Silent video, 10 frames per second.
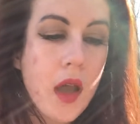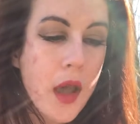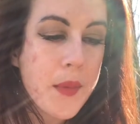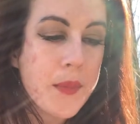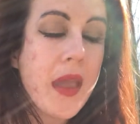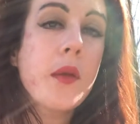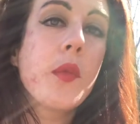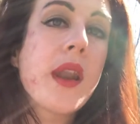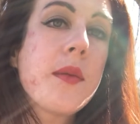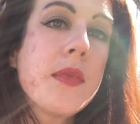And
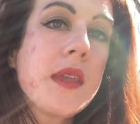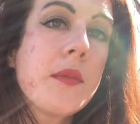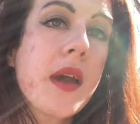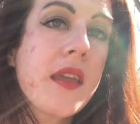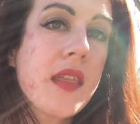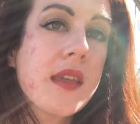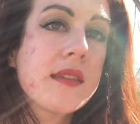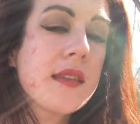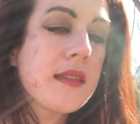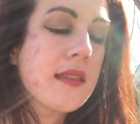what I mean by
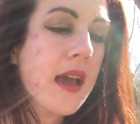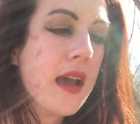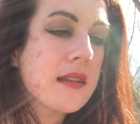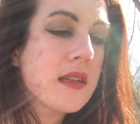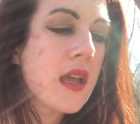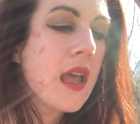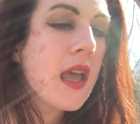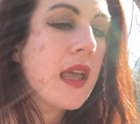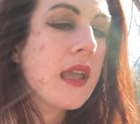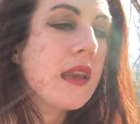this is that
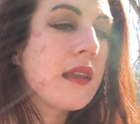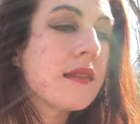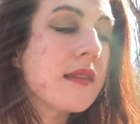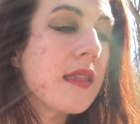it is